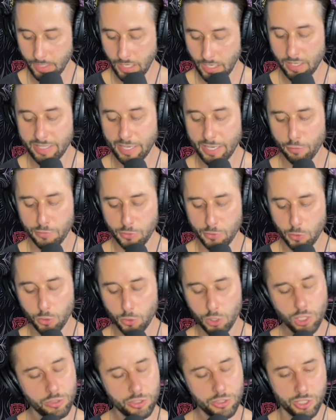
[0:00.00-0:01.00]
Now, if you
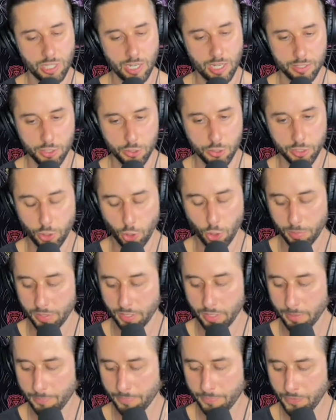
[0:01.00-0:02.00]
close your eyes, you can open
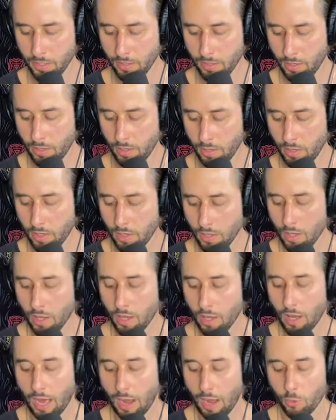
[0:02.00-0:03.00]
them.
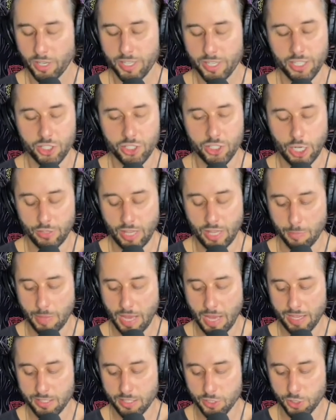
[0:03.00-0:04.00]
I wanted to share that
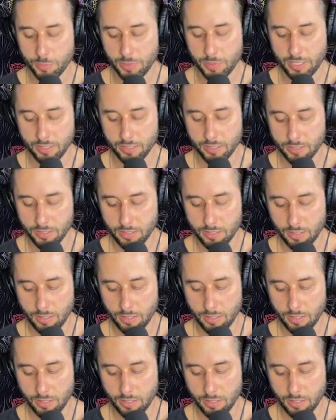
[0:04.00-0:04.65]
passage because